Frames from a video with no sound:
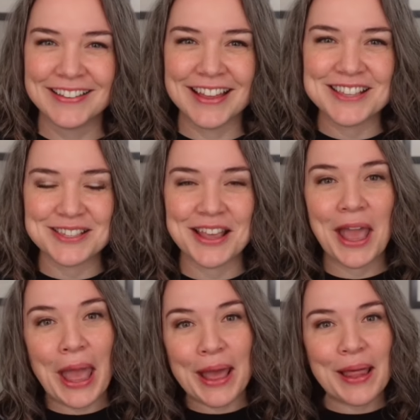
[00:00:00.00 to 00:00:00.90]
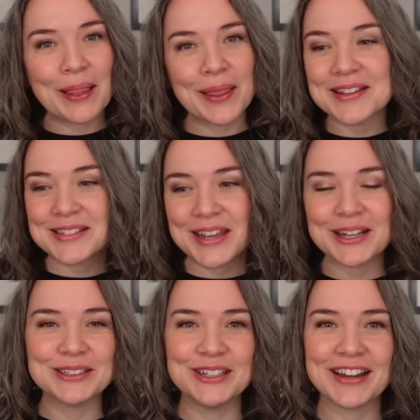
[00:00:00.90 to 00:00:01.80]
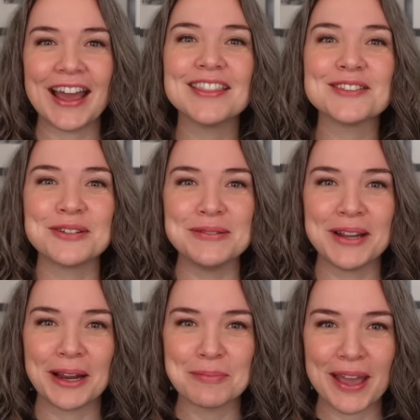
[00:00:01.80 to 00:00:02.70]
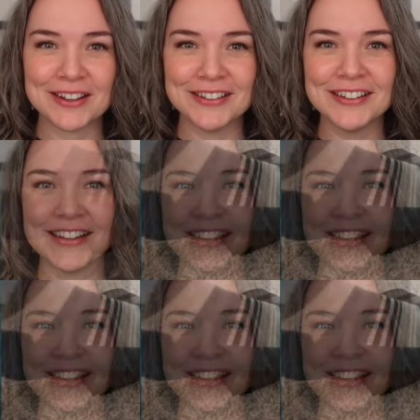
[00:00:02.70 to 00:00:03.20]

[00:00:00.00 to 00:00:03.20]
let's let's take a look at the Stream Deck pedal.